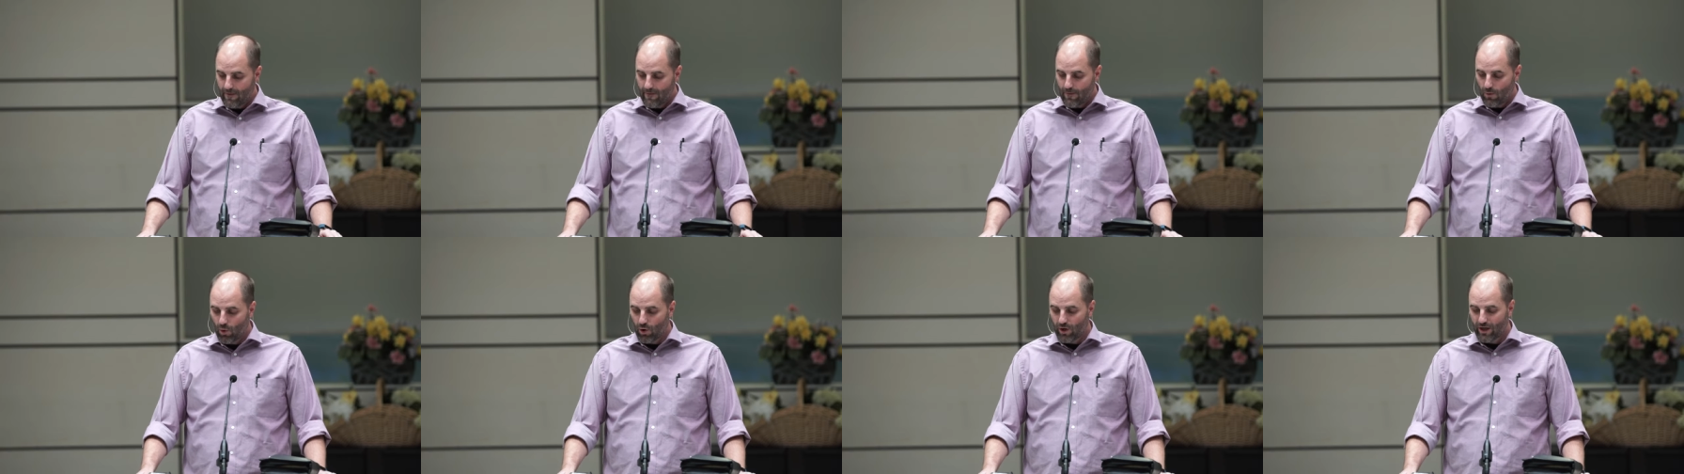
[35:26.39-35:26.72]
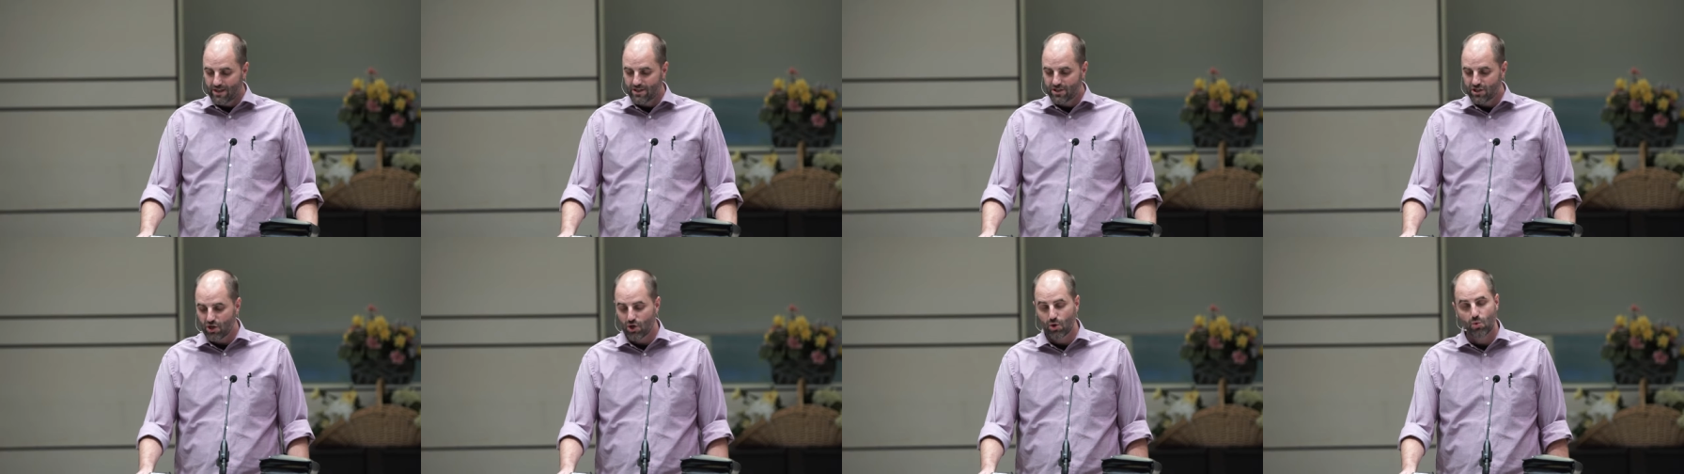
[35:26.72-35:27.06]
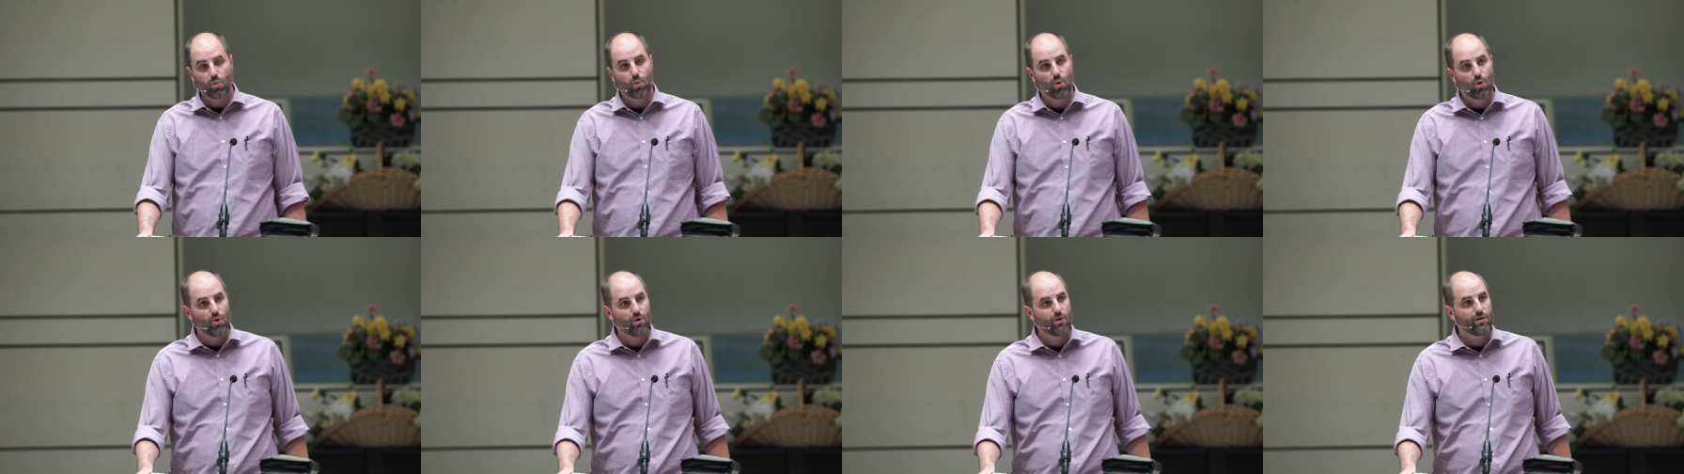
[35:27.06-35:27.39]
were considered
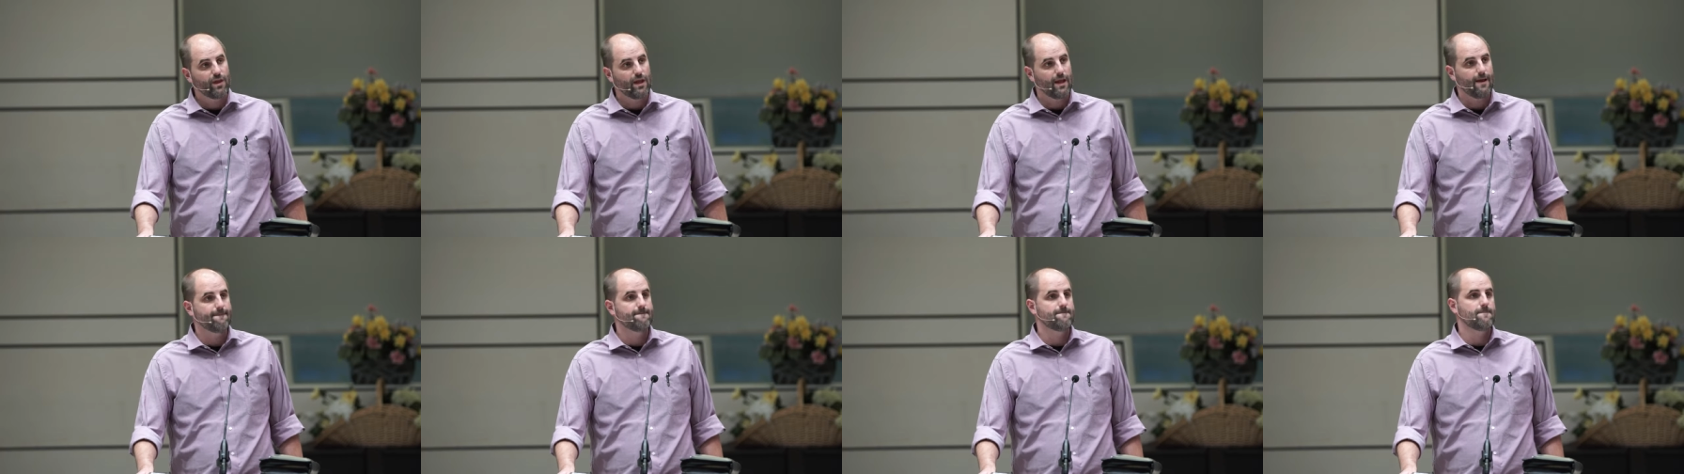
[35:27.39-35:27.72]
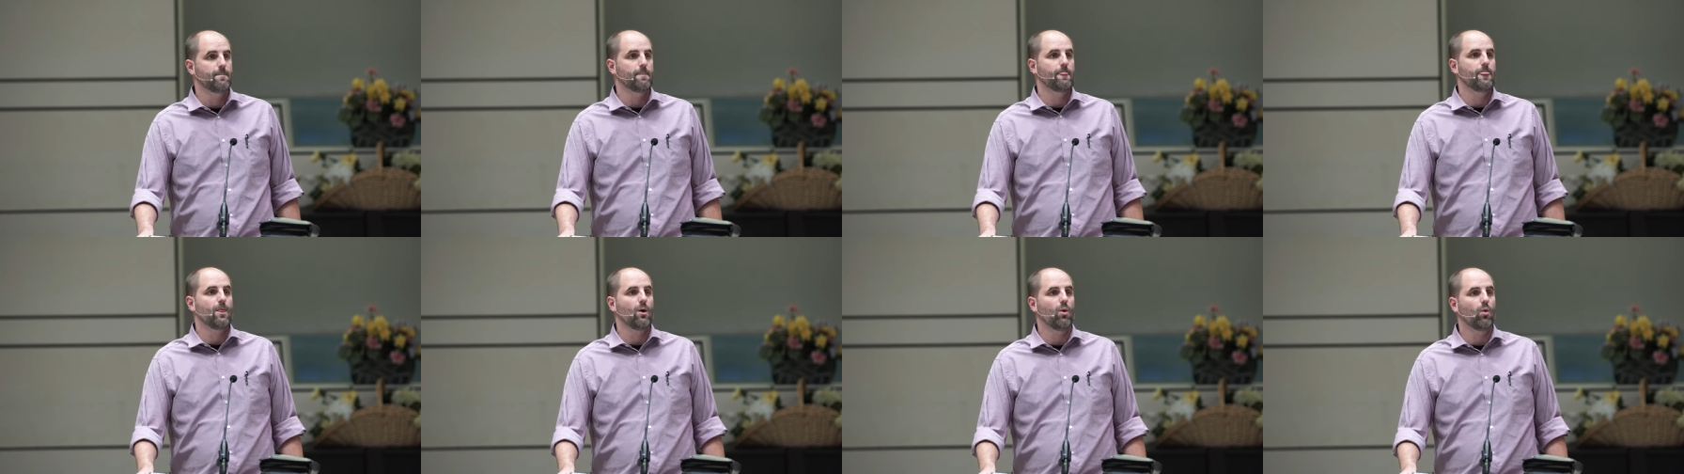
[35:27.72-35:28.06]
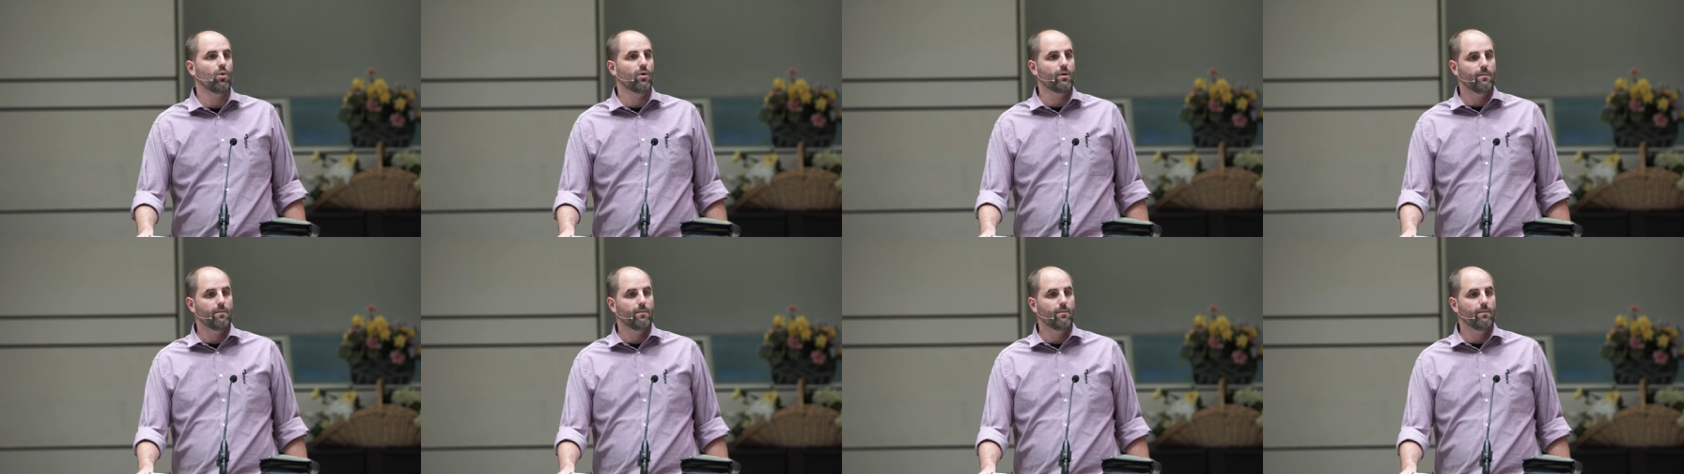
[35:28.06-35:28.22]
worthy or